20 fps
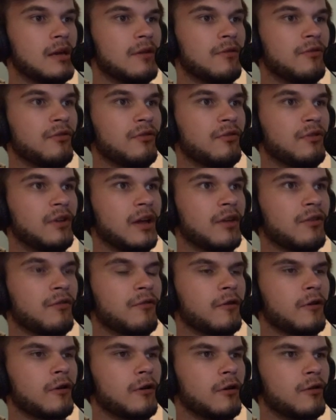It stands
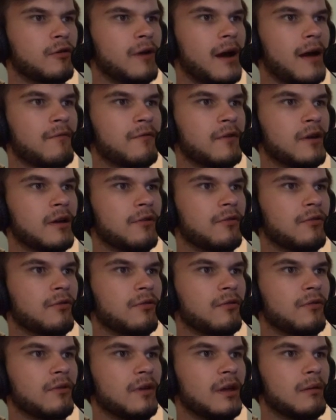for
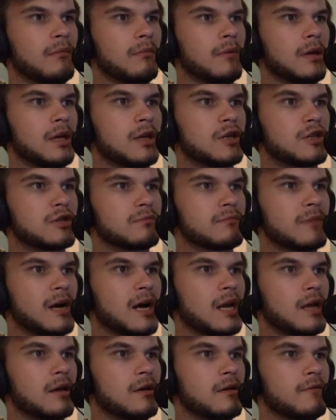Graphics, Image,
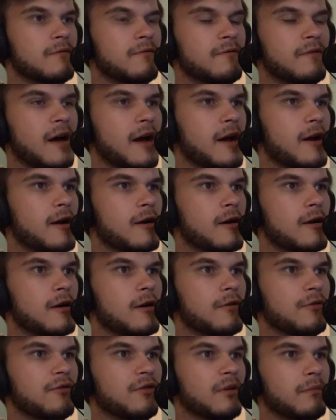Modifier,
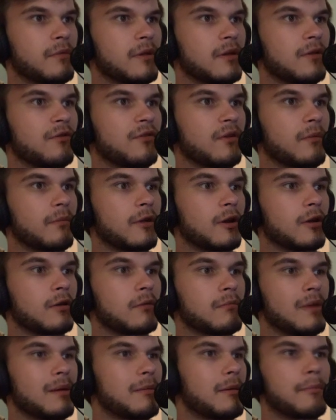or something,
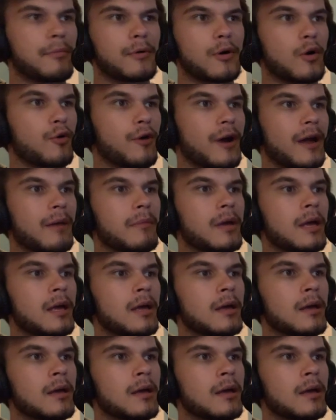maybe Program.